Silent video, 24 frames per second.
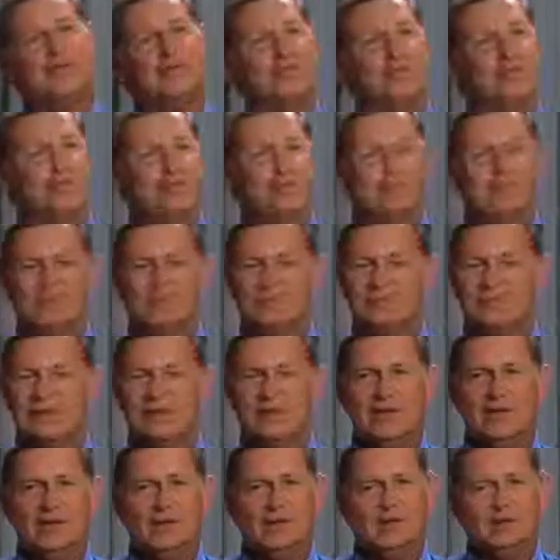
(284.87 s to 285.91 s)
of this
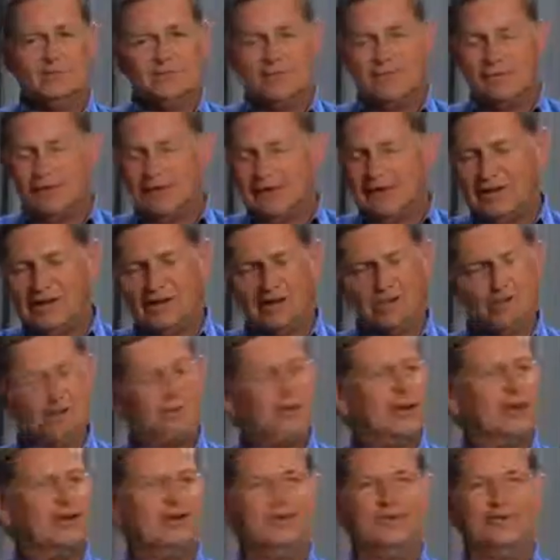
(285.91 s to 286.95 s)
really
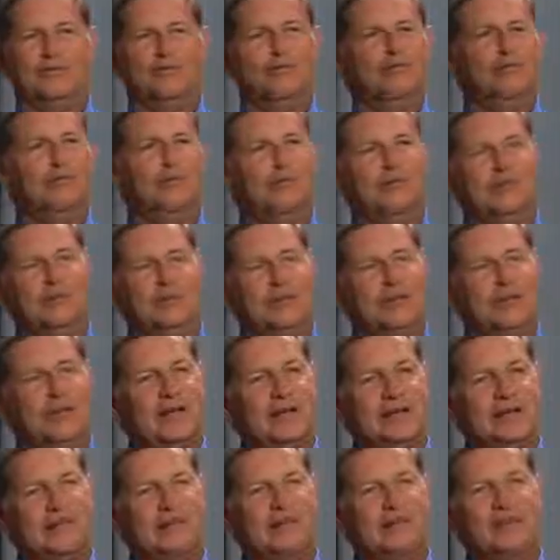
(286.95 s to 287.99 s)
wonderful
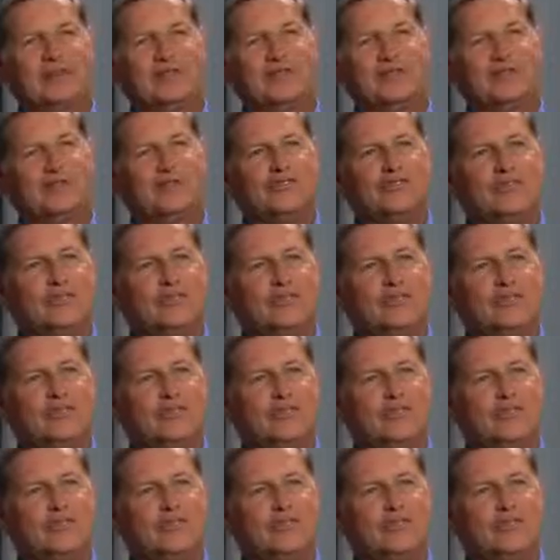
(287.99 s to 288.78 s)
relationship,